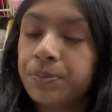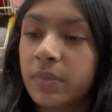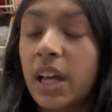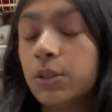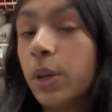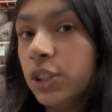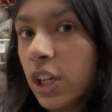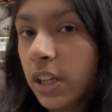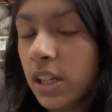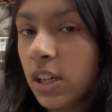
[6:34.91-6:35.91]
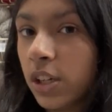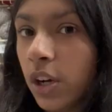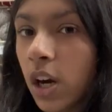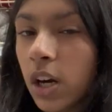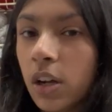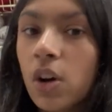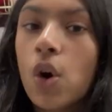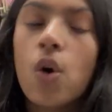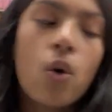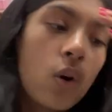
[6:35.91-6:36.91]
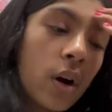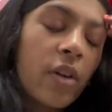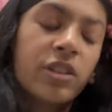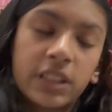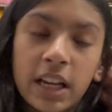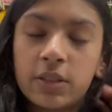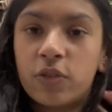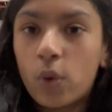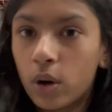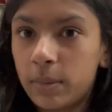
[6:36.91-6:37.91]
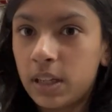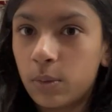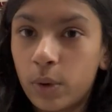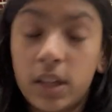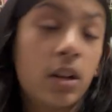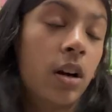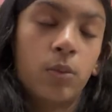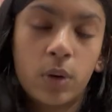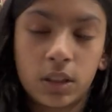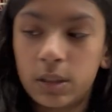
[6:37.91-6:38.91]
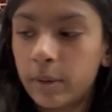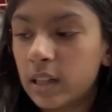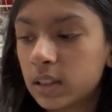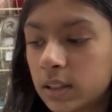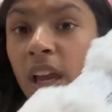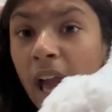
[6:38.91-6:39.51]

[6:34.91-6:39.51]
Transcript: That's why chunkier yarn or a size 4 medium weight yarn works the best.